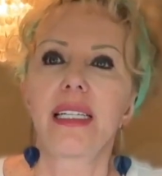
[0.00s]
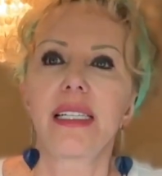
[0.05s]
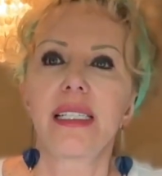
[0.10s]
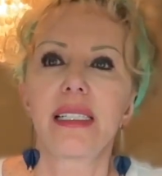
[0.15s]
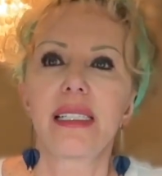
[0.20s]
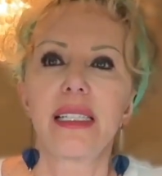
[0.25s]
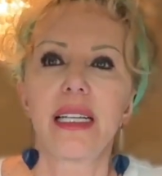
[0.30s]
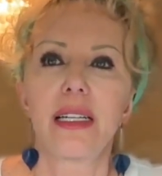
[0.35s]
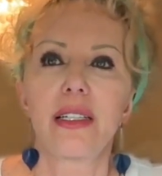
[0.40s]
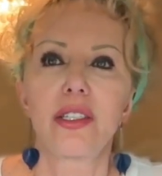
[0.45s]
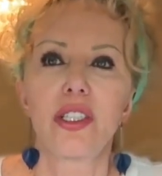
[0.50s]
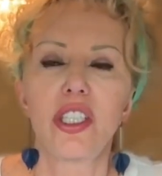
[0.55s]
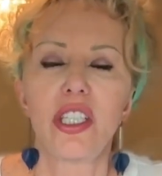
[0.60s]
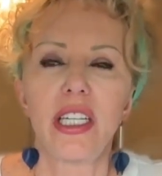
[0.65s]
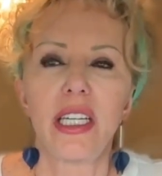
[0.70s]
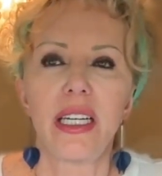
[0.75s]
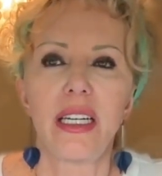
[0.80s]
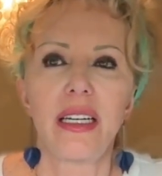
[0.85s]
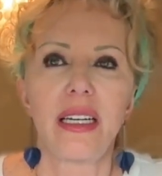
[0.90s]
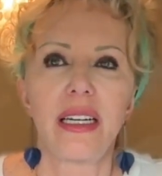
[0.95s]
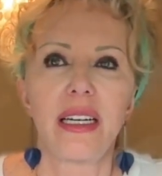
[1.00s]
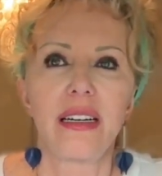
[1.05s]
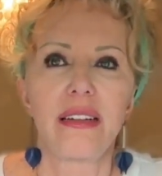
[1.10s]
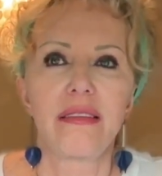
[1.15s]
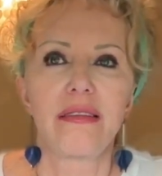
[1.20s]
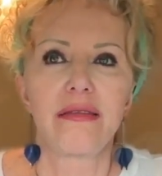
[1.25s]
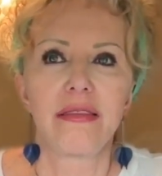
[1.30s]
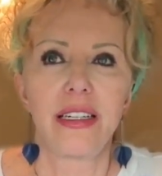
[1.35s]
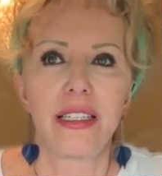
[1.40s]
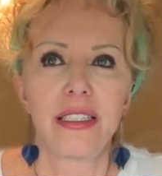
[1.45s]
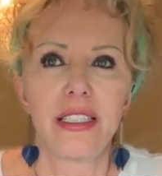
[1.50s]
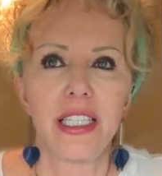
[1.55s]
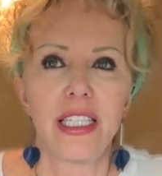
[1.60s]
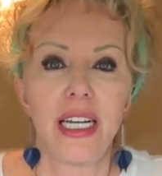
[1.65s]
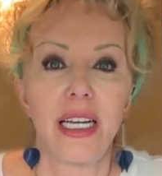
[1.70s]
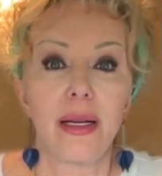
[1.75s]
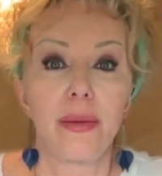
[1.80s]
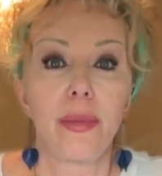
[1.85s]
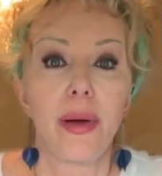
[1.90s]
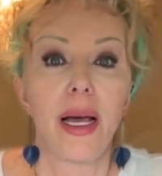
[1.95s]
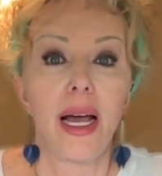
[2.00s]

So she wrote him